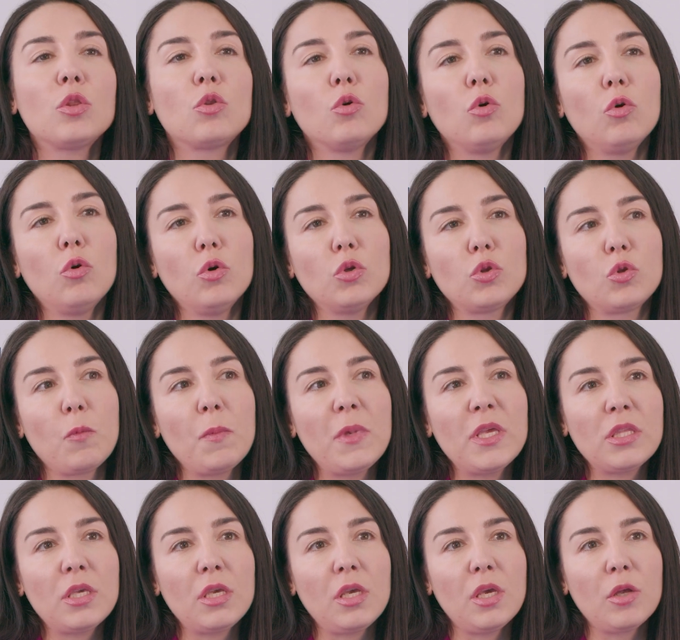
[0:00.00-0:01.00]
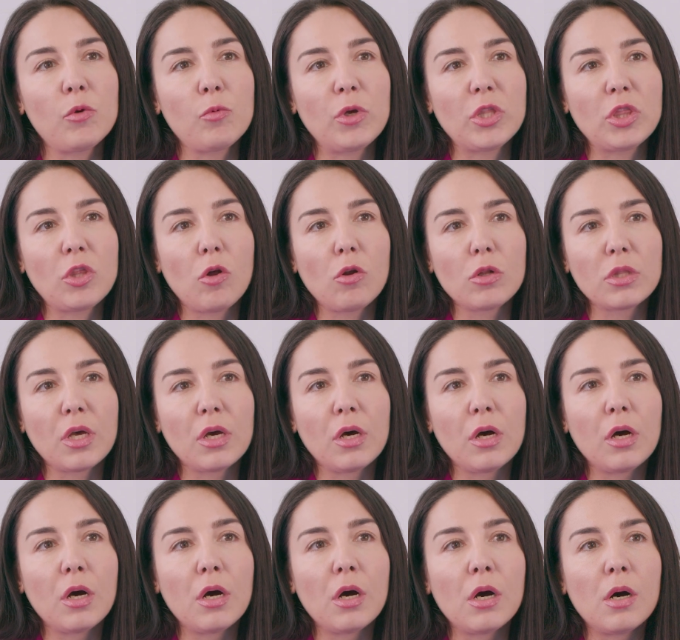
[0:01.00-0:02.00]
to meet here with all
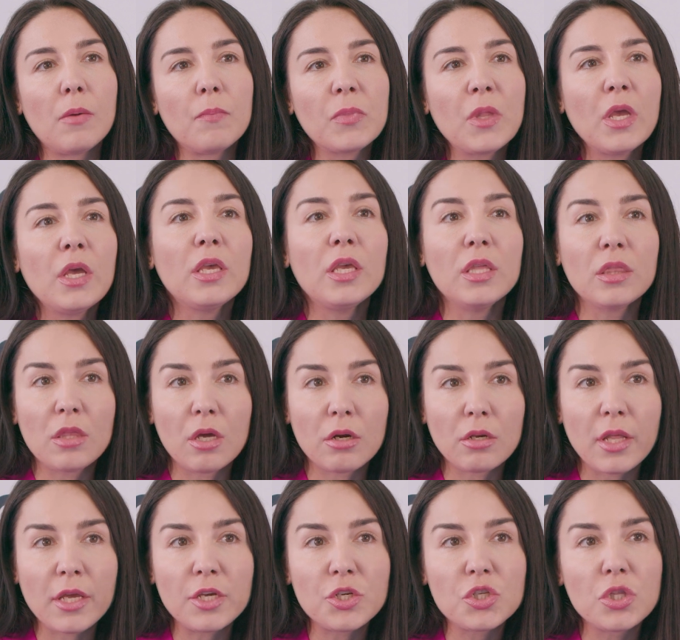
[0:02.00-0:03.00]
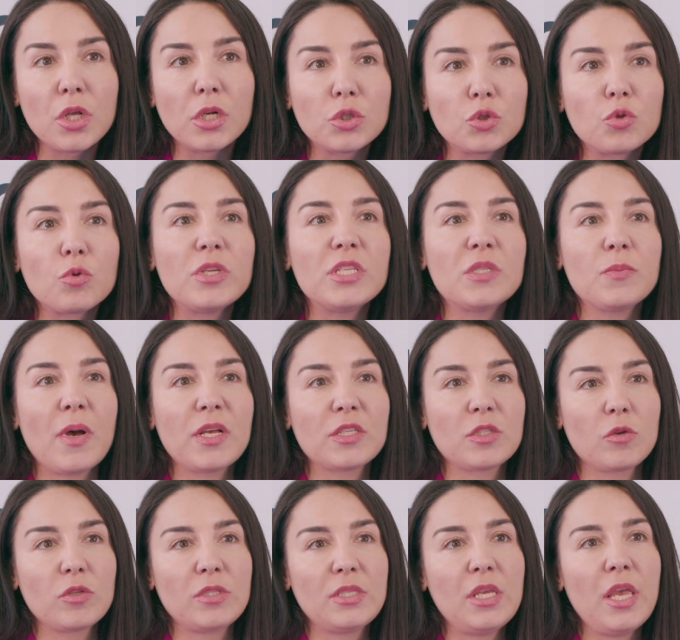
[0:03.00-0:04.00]
the International Tourism
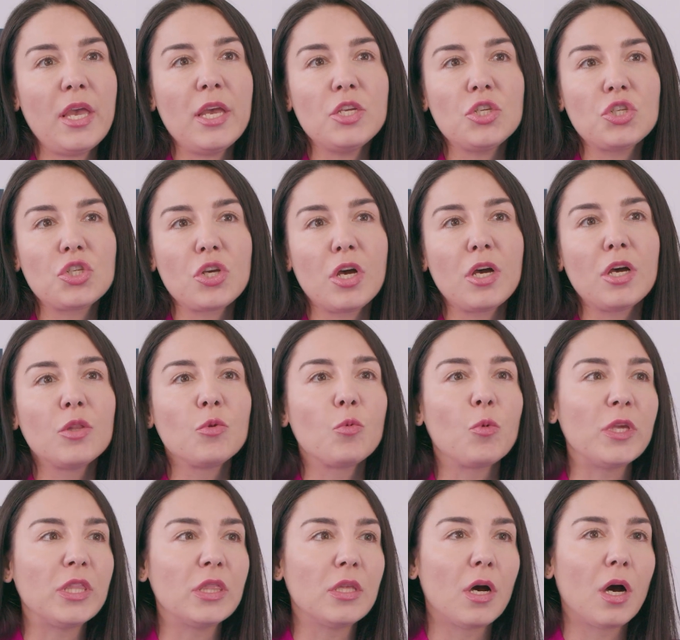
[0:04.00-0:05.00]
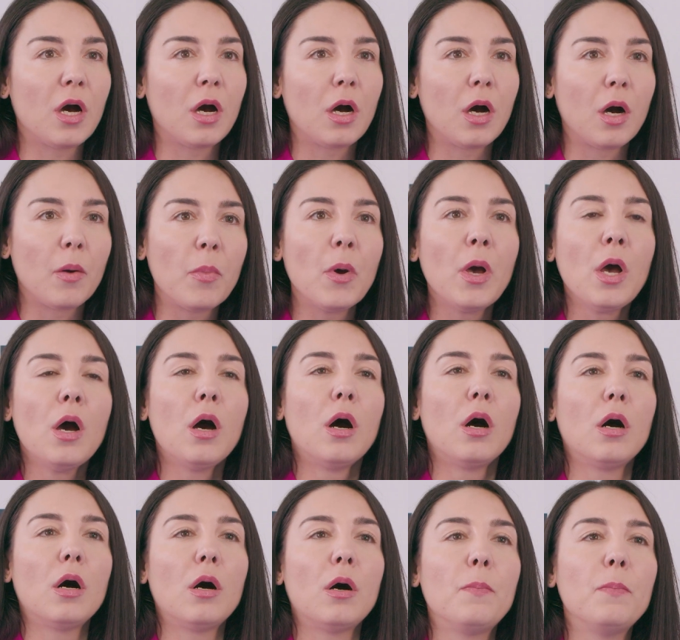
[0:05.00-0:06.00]
Association, with
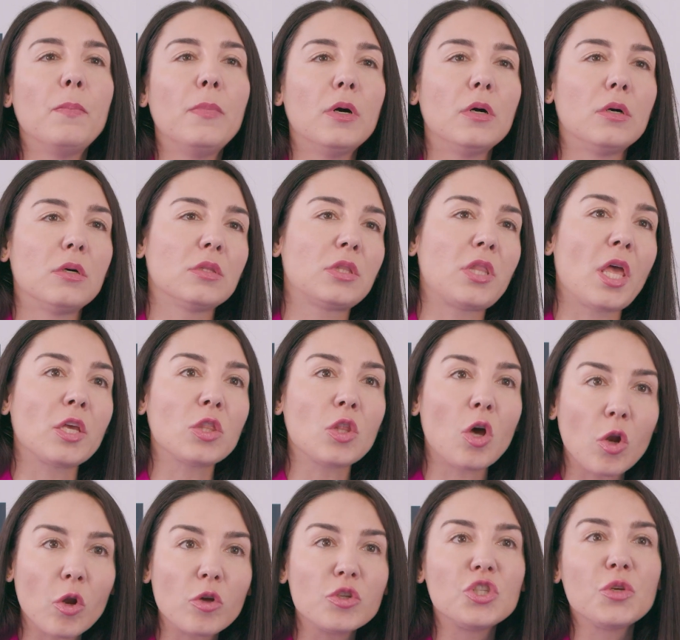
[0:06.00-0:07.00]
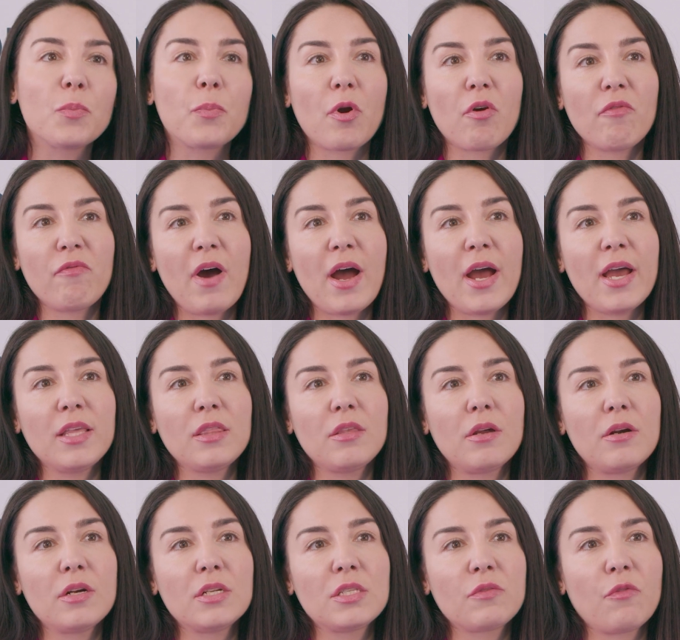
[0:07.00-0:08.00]
the technology
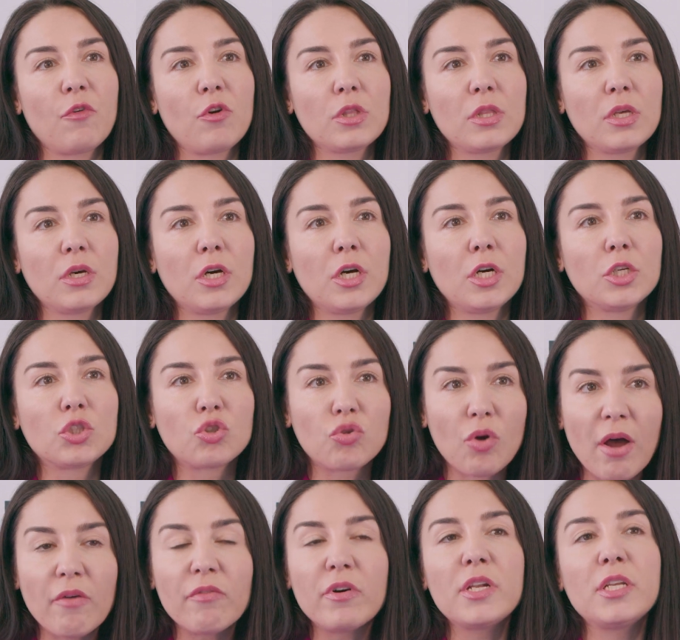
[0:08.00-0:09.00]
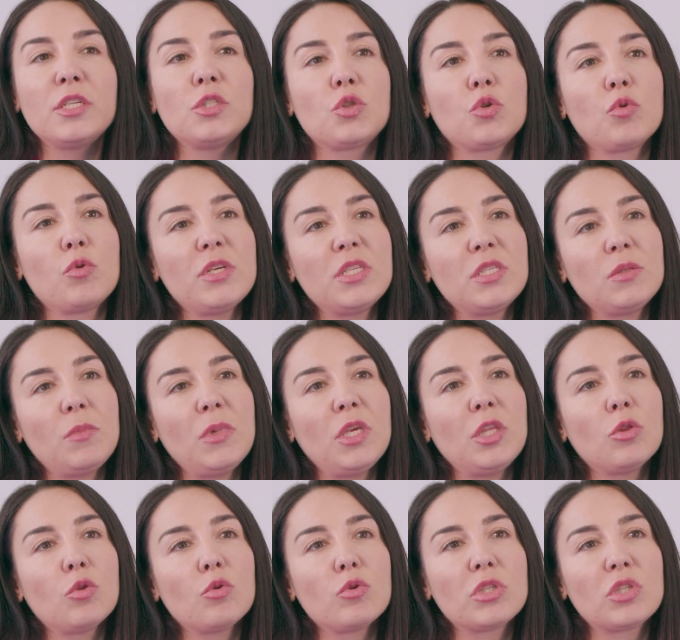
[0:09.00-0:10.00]
providers for the travel and tourism
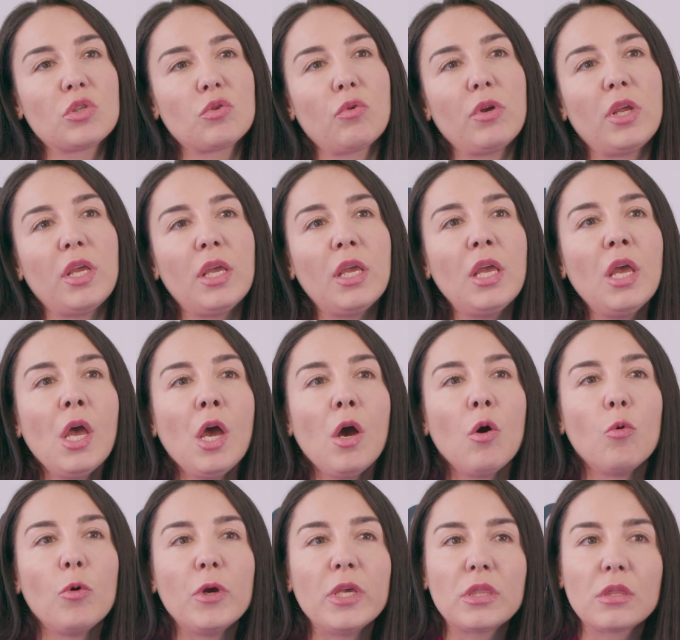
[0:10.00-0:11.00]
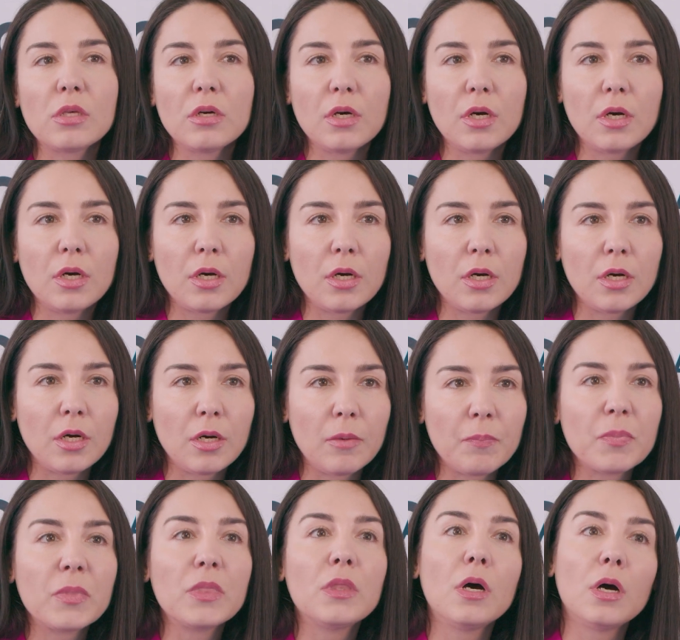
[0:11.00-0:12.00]
industry, with
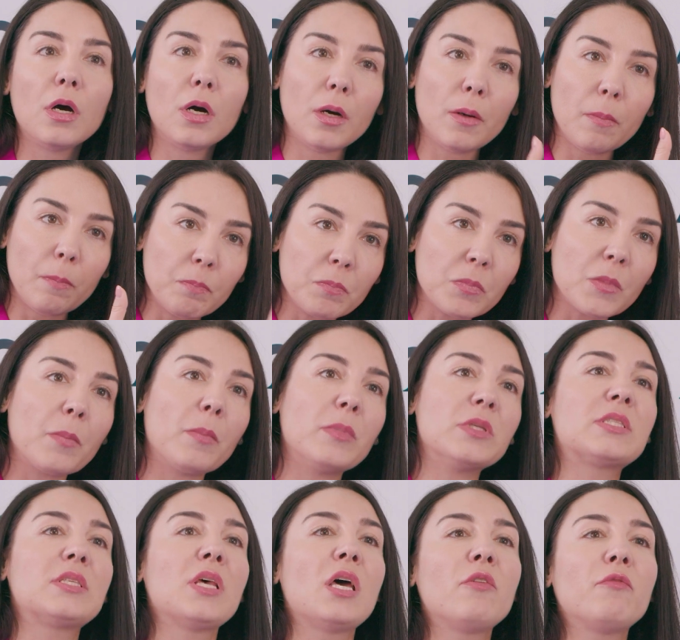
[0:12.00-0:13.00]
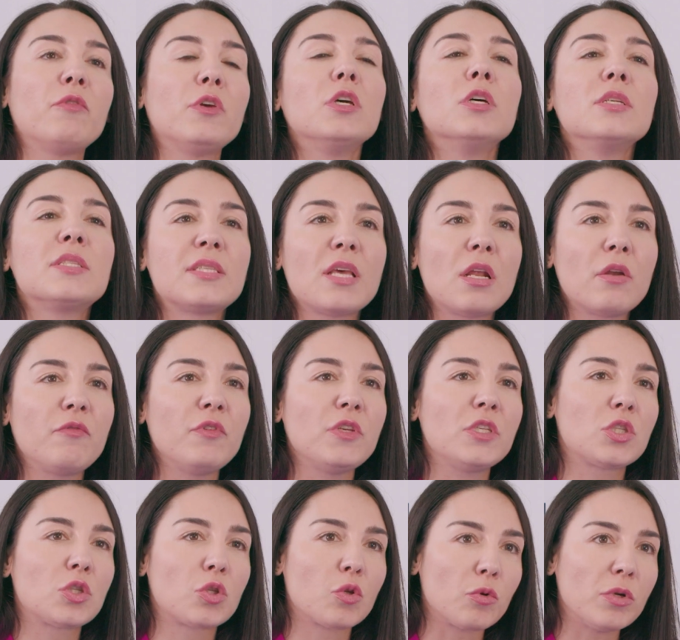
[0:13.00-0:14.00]
the
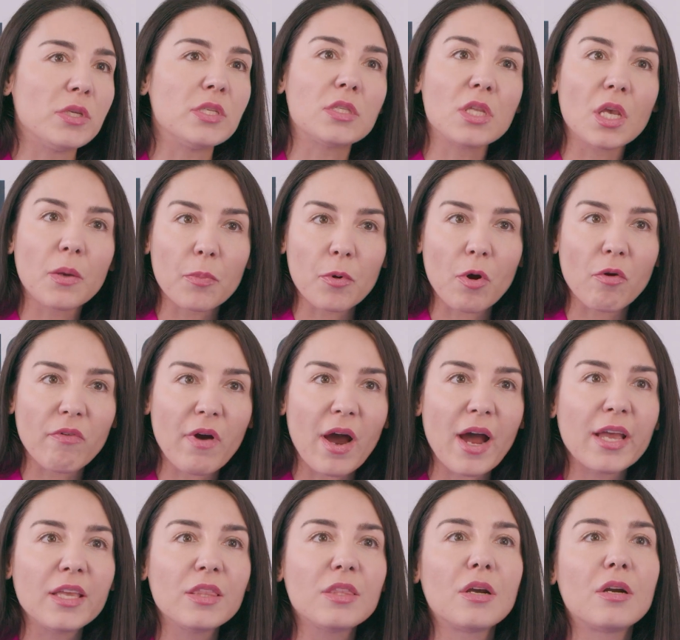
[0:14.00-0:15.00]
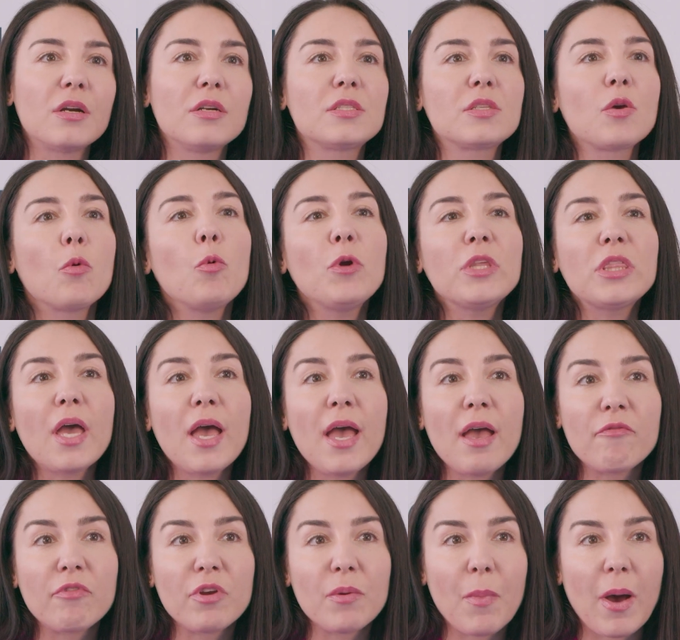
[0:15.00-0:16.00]
service touristic providers, with
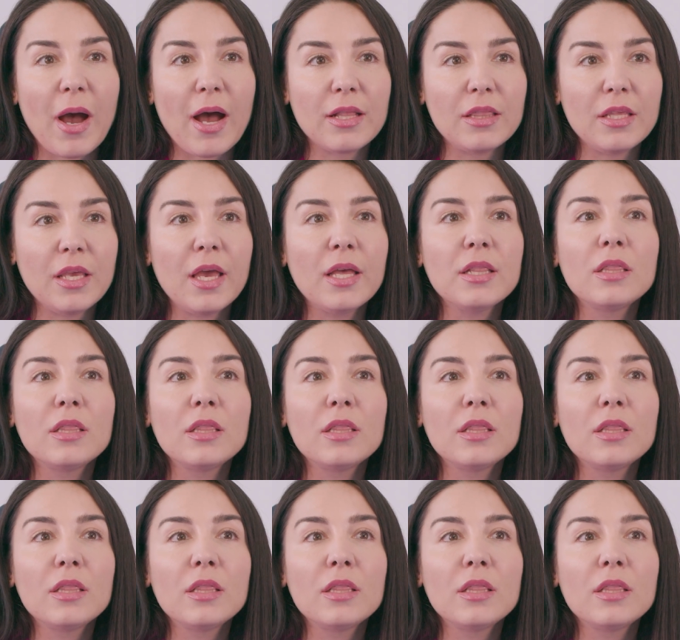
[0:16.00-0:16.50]
everybody.